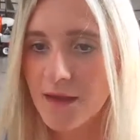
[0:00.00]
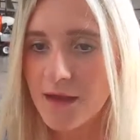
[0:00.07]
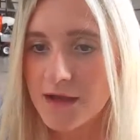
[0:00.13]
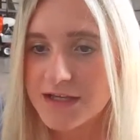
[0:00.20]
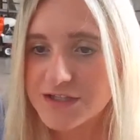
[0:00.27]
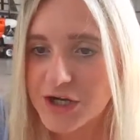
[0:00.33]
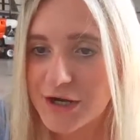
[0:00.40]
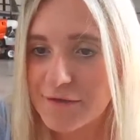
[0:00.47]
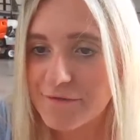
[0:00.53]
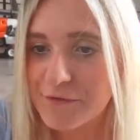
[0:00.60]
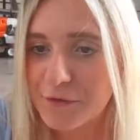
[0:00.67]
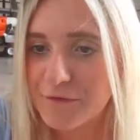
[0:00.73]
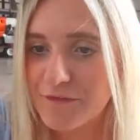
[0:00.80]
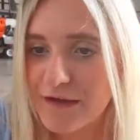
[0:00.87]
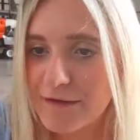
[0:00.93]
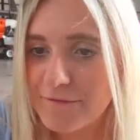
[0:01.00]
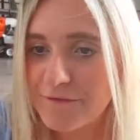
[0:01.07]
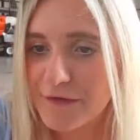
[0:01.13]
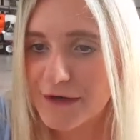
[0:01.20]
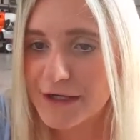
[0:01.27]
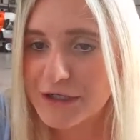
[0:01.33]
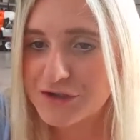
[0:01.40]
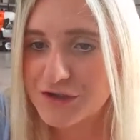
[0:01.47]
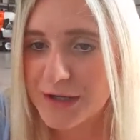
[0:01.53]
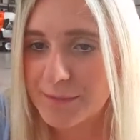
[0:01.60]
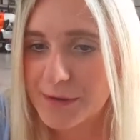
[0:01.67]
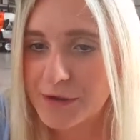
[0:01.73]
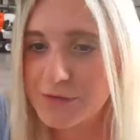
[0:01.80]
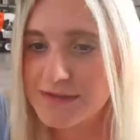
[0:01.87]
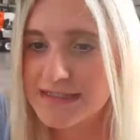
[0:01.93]
Start a fuel fund for
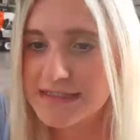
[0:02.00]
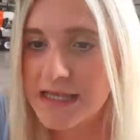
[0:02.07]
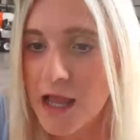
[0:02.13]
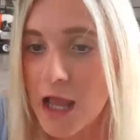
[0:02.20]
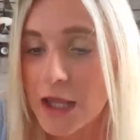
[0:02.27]
contributes.